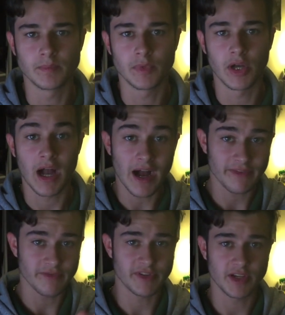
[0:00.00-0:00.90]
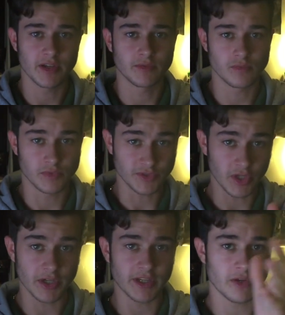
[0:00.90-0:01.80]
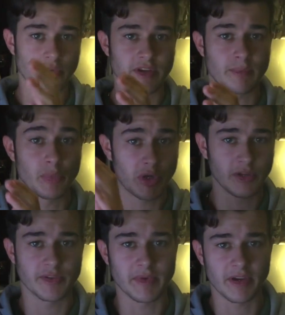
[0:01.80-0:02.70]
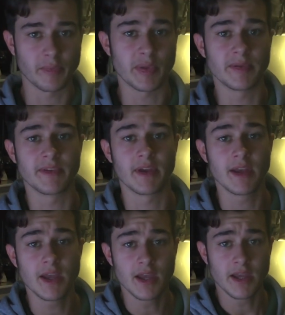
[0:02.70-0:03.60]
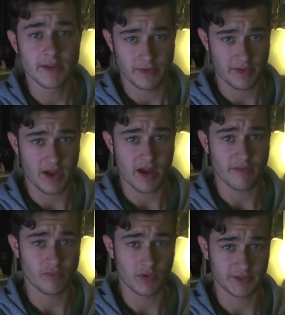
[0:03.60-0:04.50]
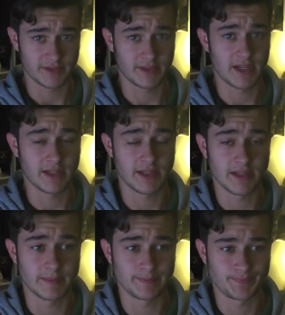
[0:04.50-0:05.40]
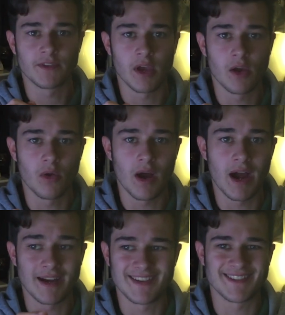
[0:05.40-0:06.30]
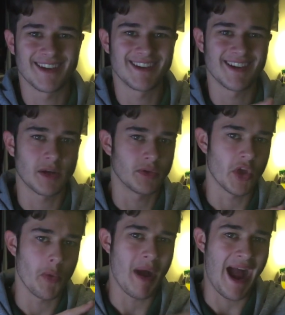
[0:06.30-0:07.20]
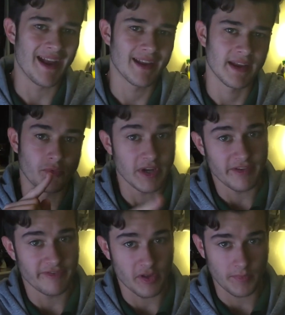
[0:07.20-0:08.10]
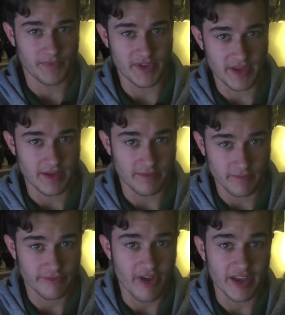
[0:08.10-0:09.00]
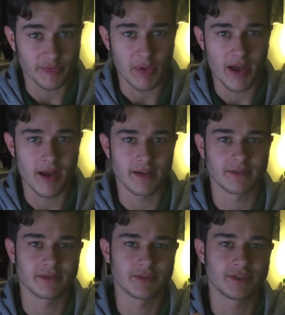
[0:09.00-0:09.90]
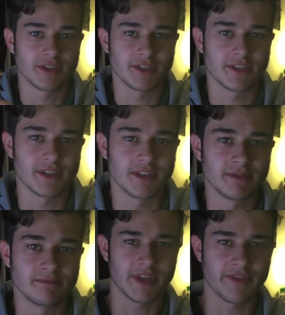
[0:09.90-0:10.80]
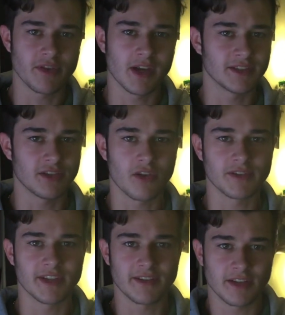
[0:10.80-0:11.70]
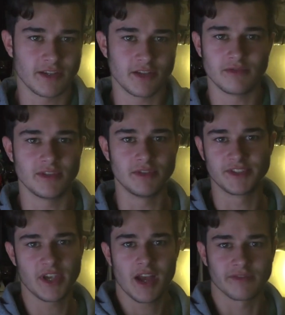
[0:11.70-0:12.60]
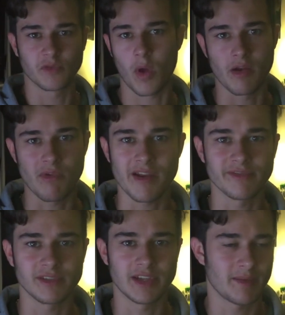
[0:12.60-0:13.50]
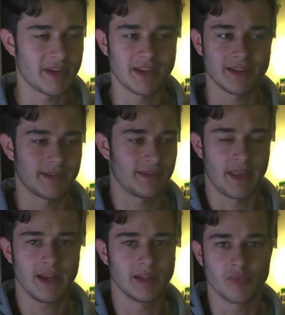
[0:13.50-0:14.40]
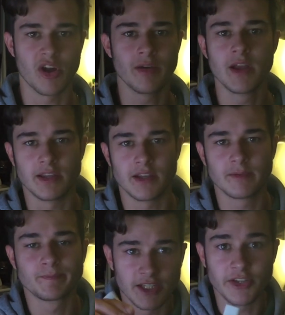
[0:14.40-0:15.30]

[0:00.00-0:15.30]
But half the video was done. I'd already put it onto my computer, the other half wasn't, and so I decided I would go back, refilm the first part just to give you guys the content that you deserve, quite rightfully. I mean, it's daily, bro, you know?